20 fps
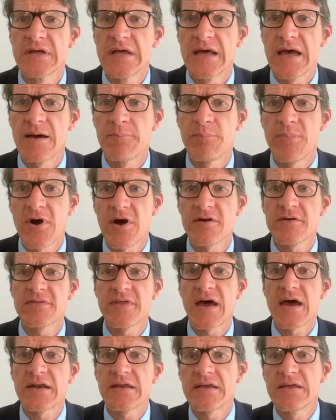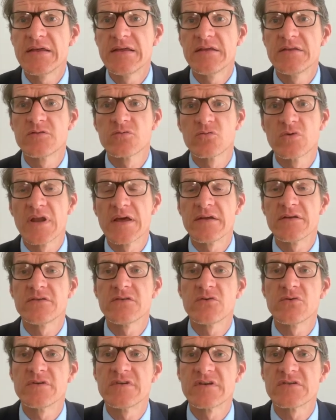And part of that is related
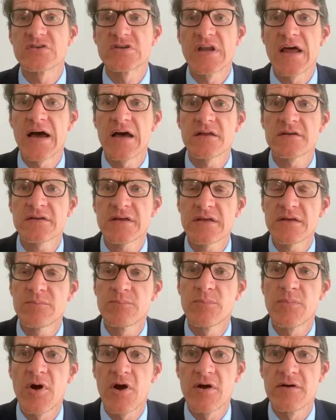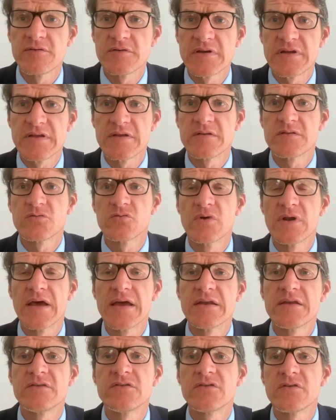to additionality. Part of it is
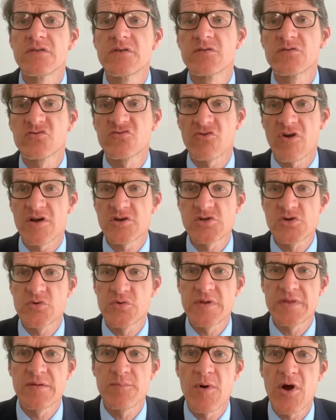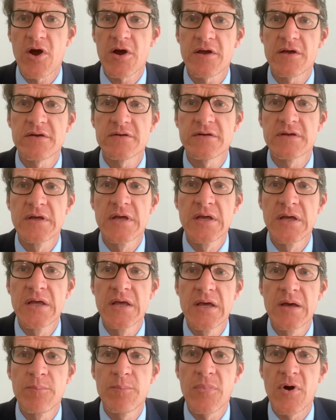related to the structure in the market.
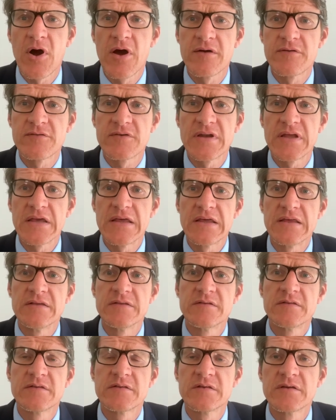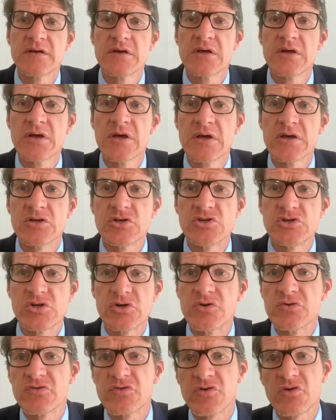Part of it is
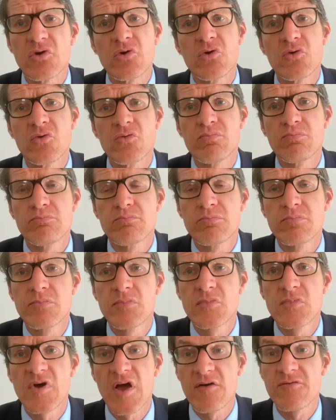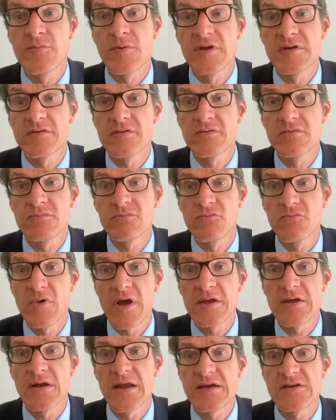due to government
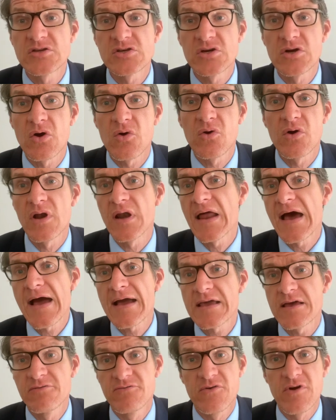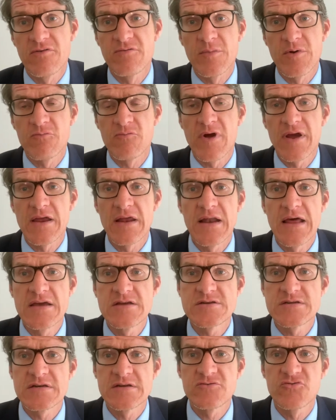regulation or a lack of government
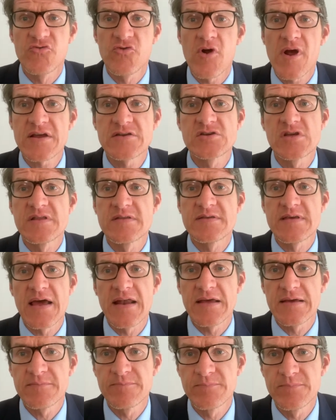regulation, direction setting.